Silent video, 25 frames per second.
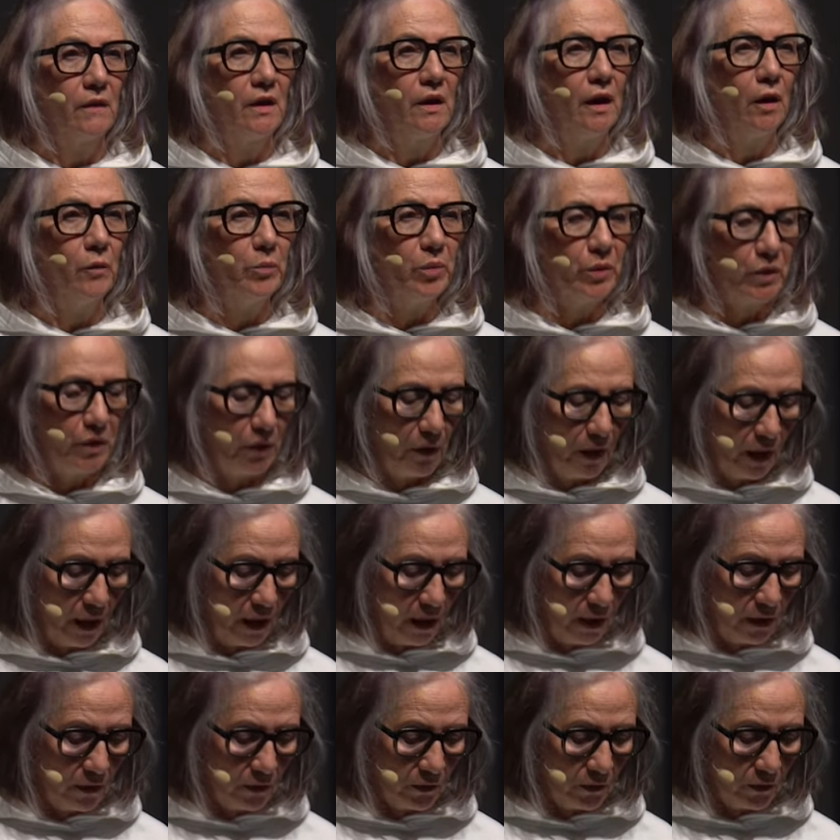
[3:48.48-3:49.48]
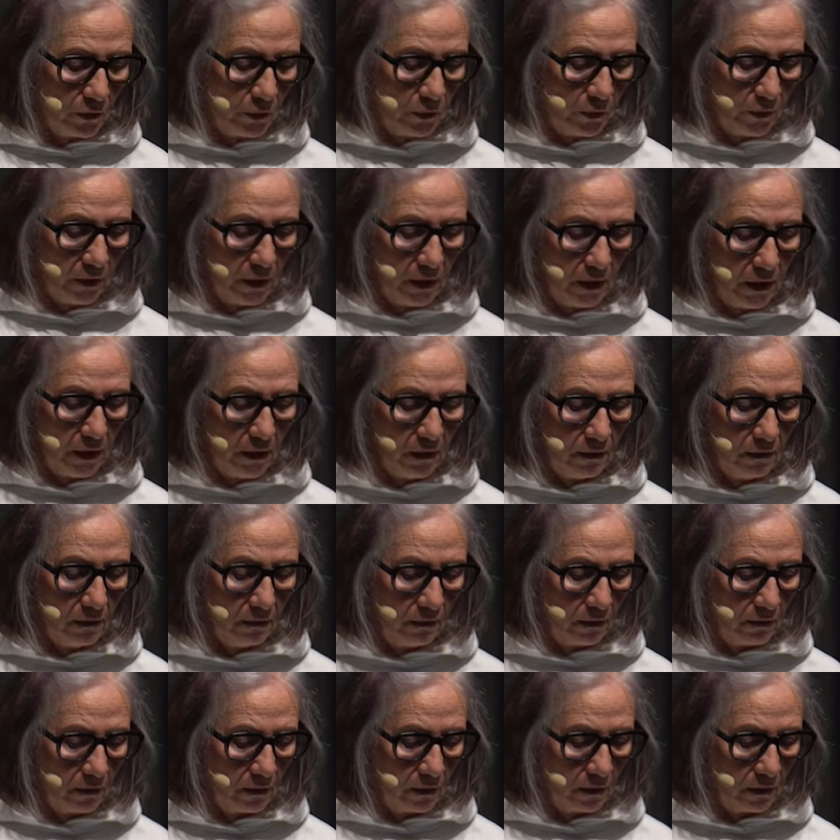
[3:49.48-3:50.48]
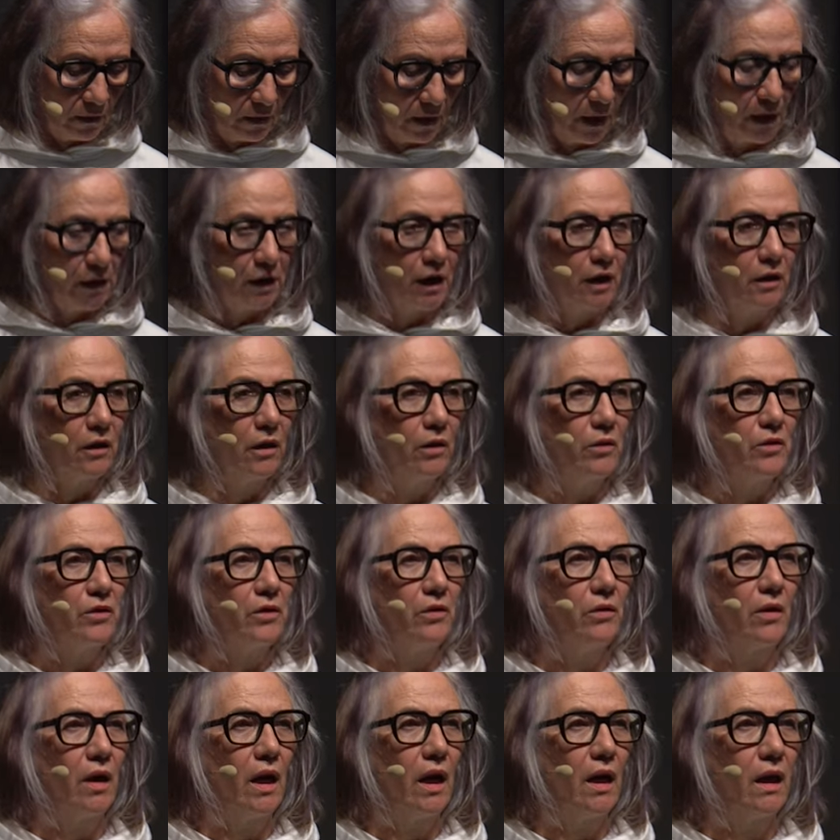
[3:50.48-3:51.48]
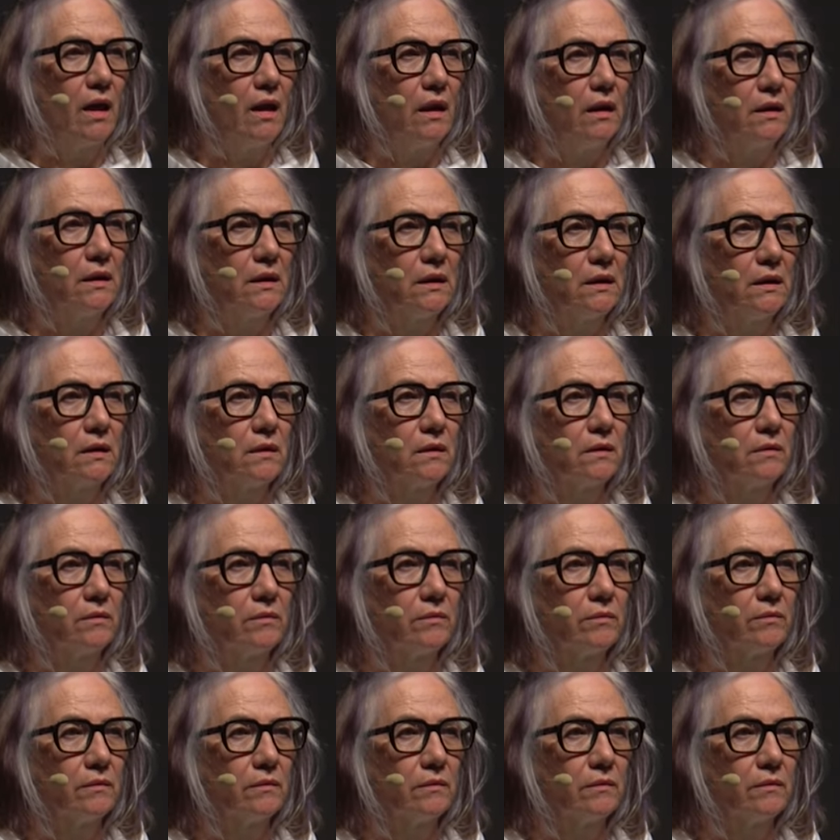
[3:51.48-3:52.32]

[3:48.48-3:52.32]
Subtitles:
Now put your hands on your knees and close your eyes.